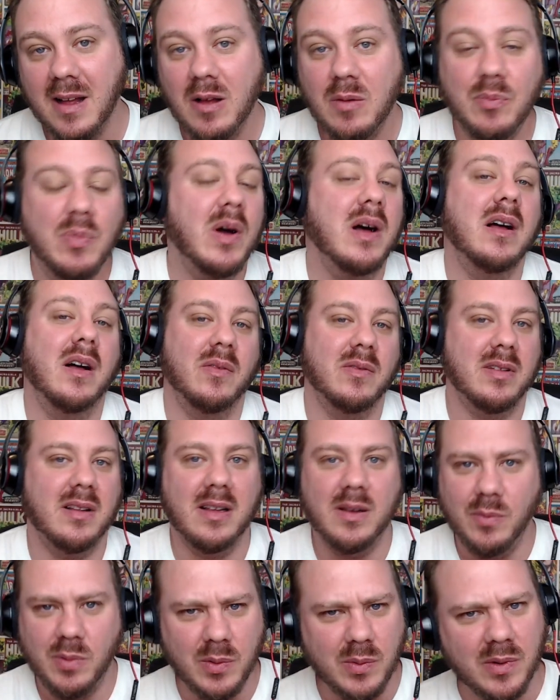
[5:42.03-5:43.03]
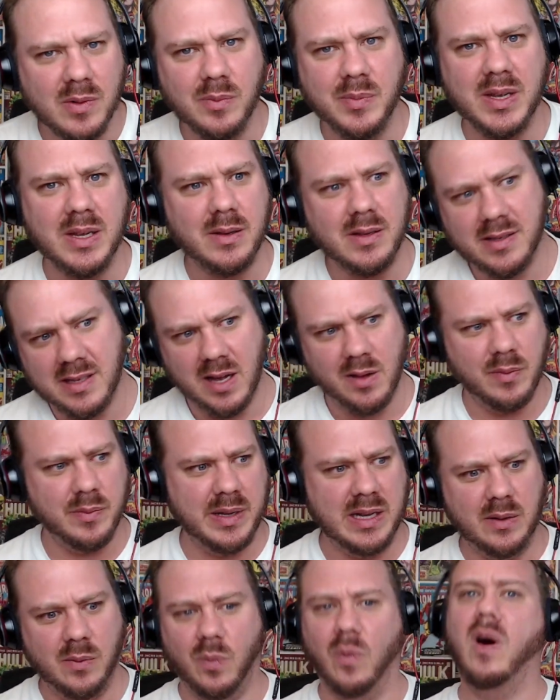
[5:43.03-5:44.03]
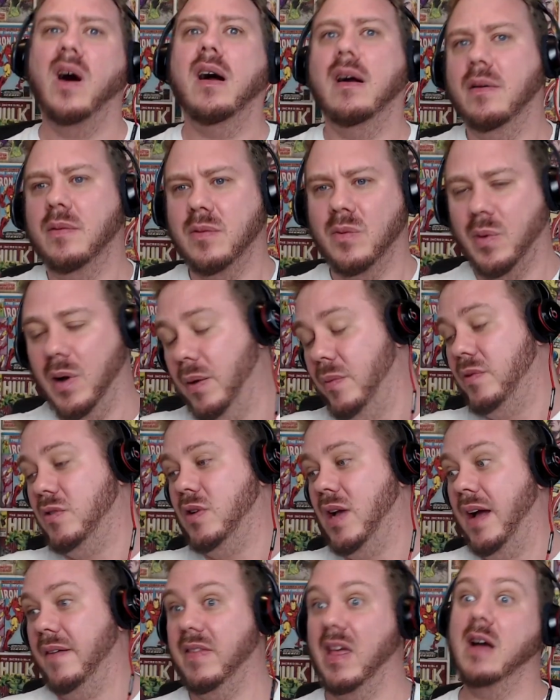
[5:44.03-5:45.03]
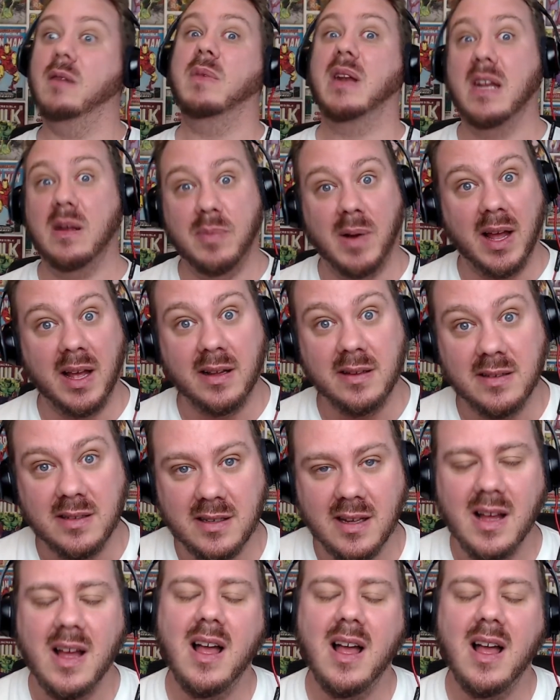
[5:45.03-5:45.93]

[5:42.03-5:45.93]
But obviously we wouldn't be, because that would be wild. Why would you have that many planes?